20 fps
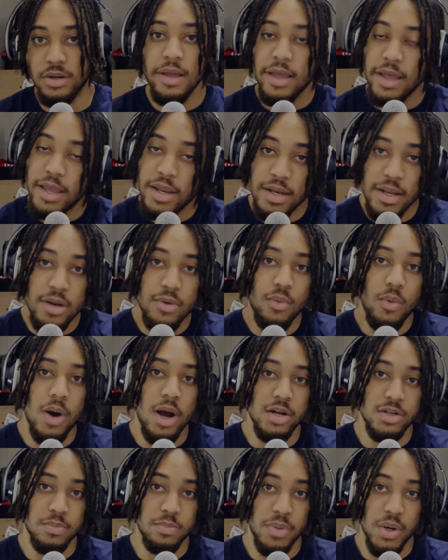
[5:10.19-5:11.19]
He did
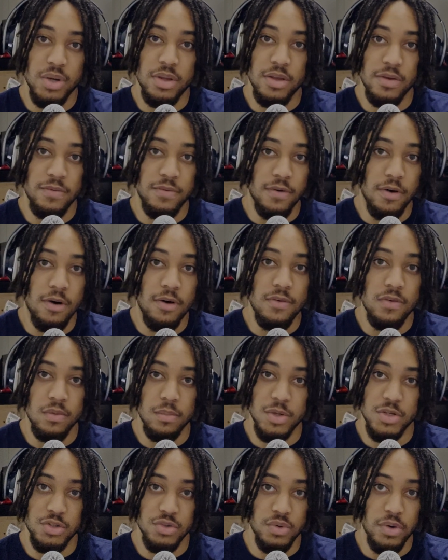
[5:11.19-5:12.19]
watch Bucky fall from a
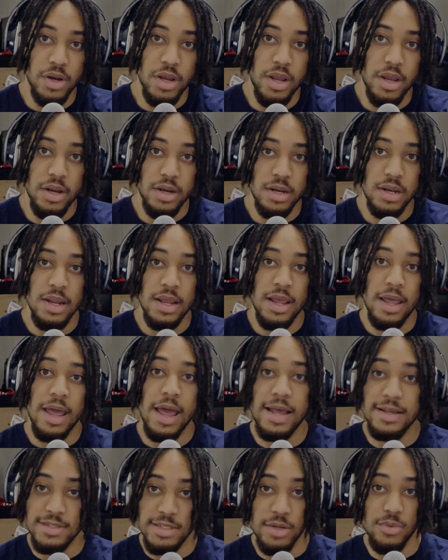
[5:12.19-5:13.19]
train
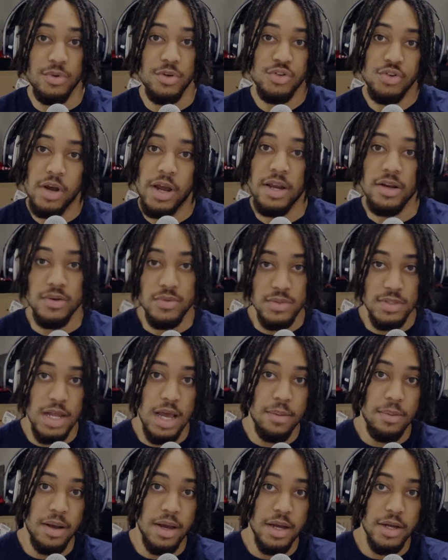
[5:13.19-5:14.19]
as they were trying to stop
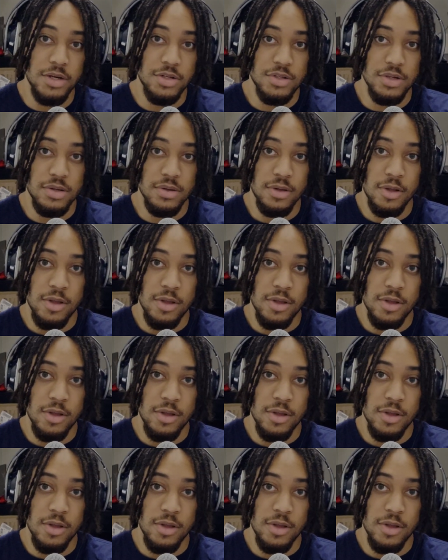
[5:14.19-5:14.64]
Hydra,